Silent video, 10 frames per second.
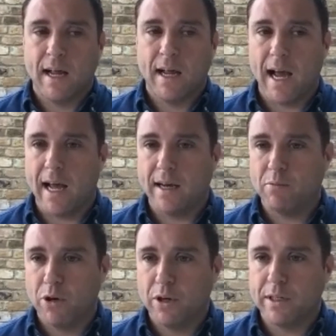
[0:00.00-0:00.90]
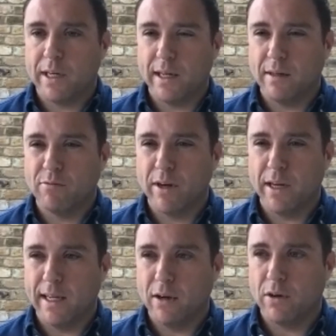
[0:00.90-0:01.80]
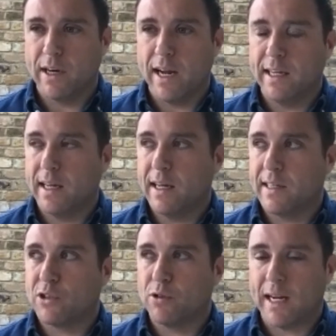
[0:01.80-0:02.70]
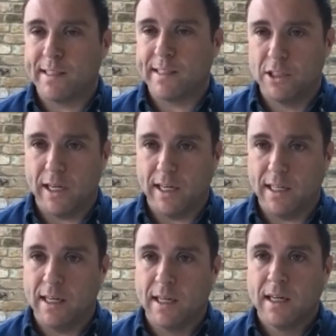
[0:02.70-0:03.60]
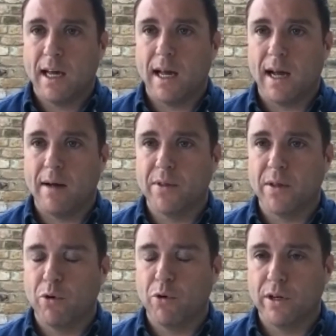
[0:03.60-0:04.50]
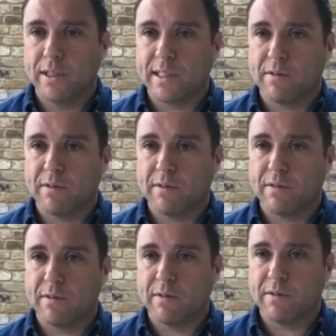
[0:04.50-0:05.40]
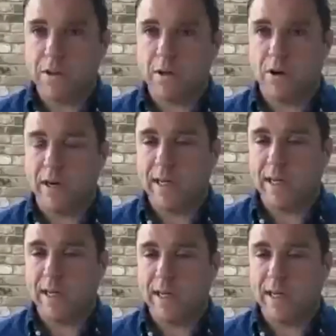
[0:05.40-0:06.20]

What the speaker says: and working really on a strategy that works for both on a,